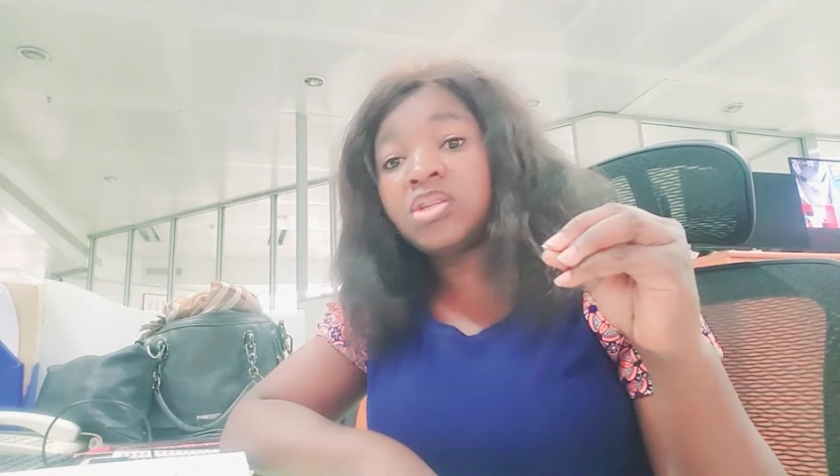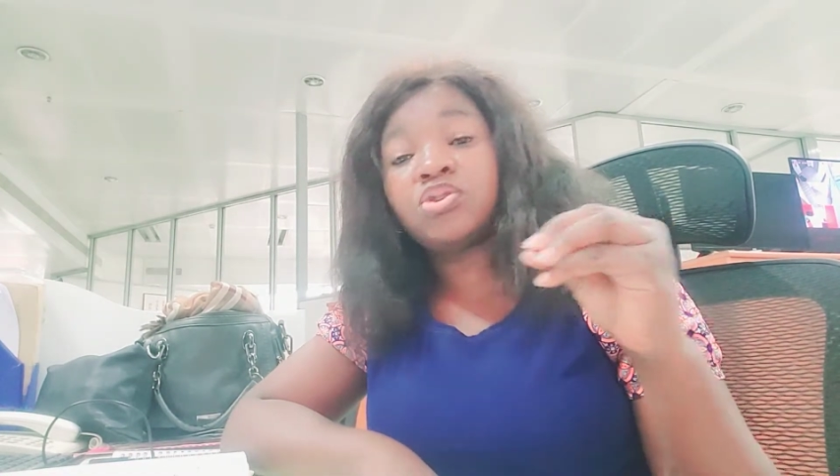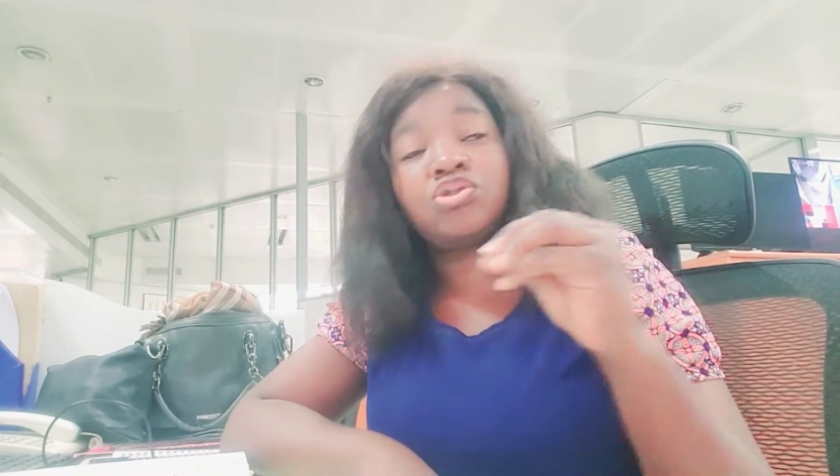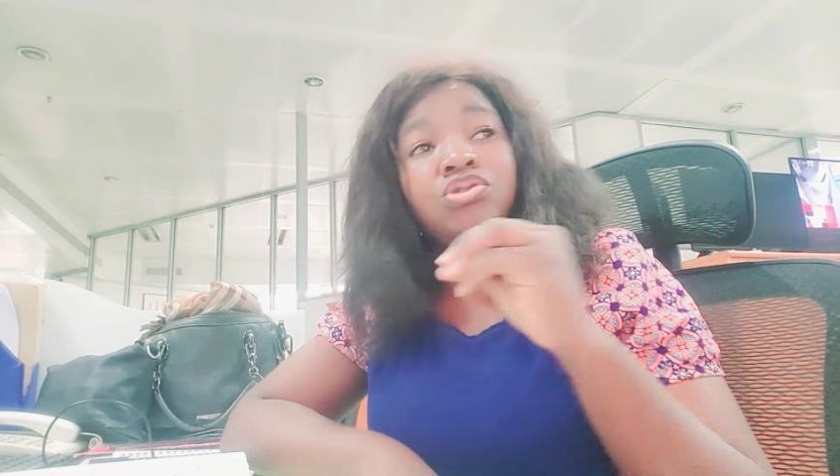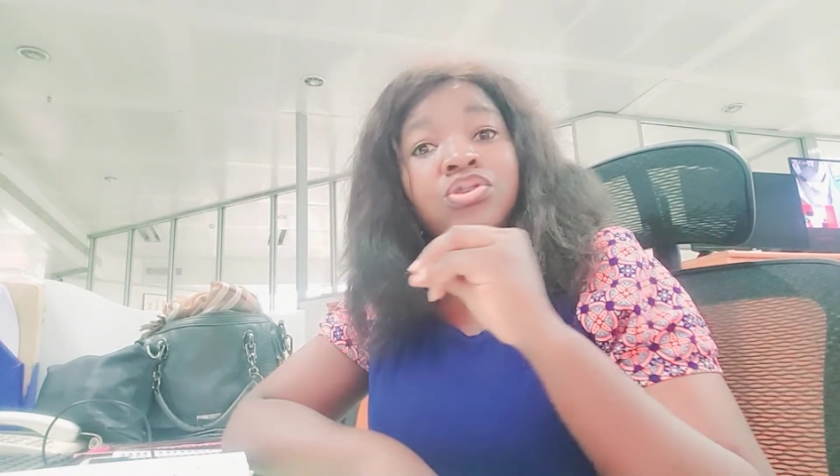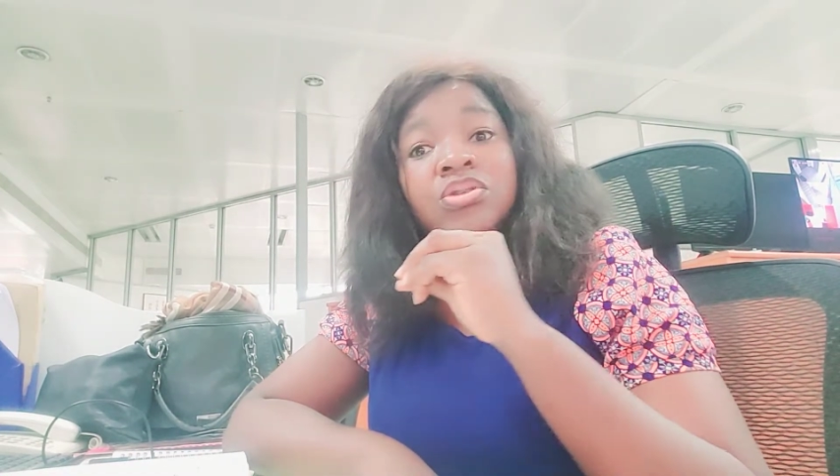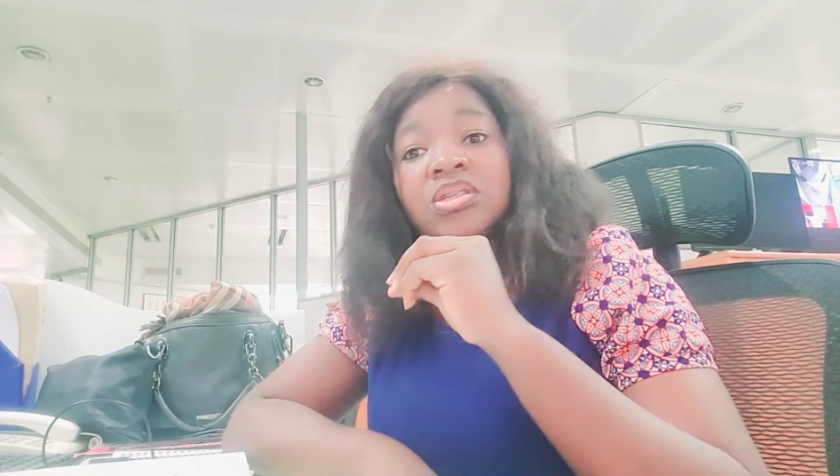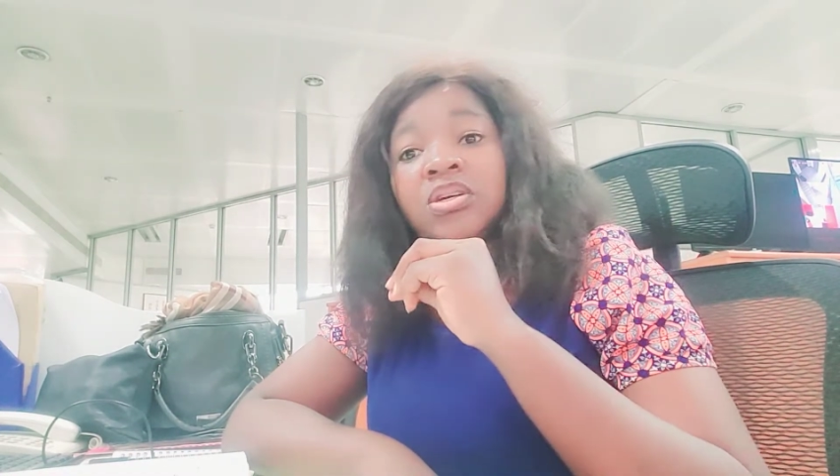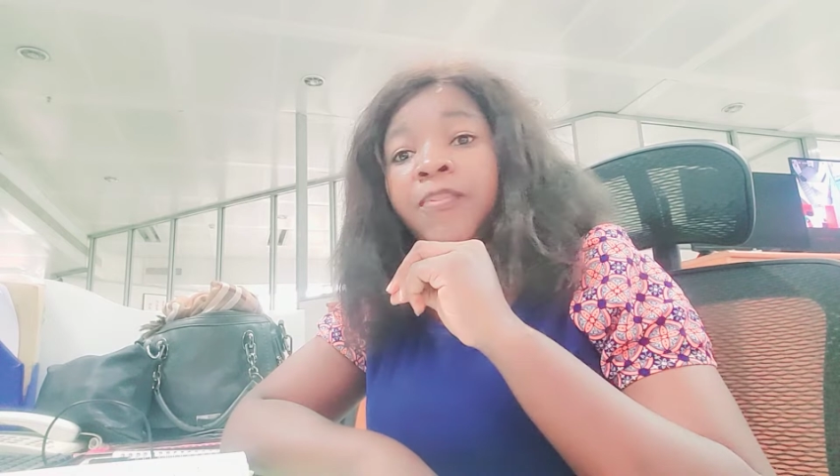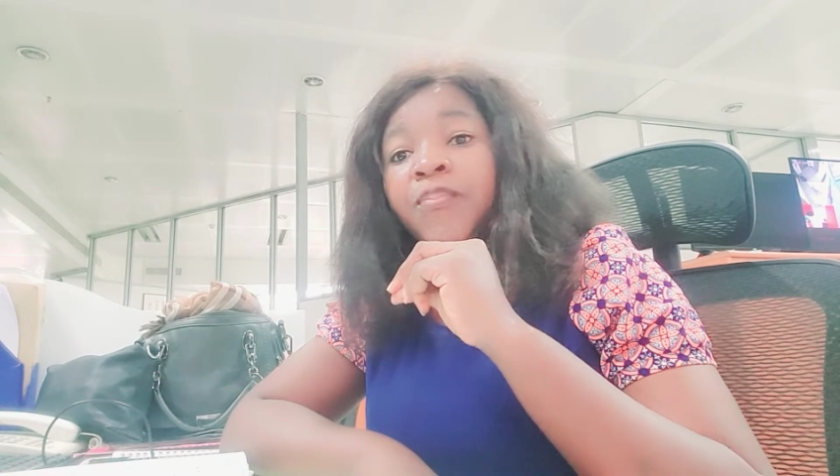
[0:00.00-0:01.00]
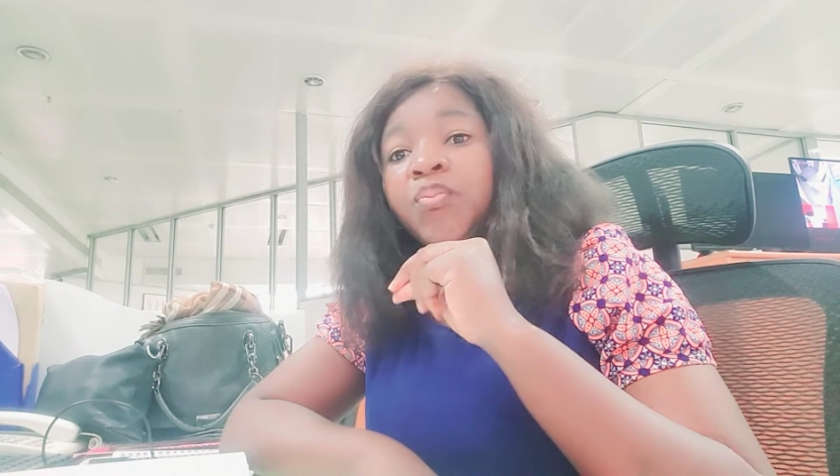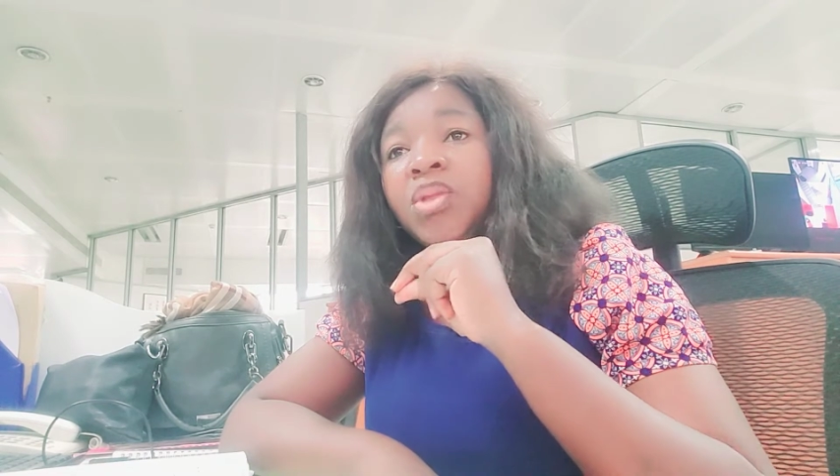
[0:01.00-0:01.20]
You should not um,